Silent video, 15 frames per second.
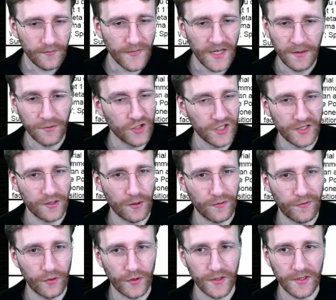Just go
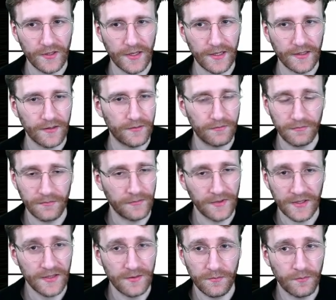for it. Like,
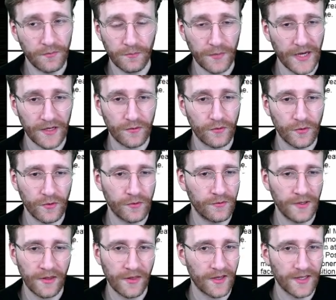this back row
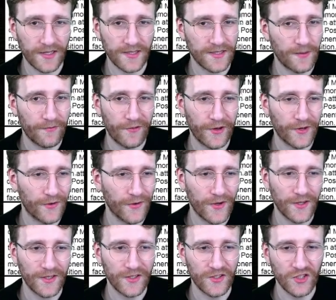either does something or
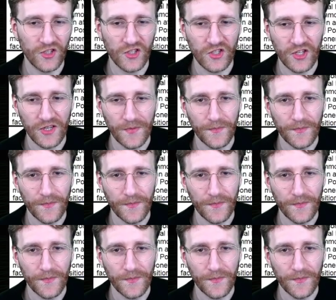it's GG.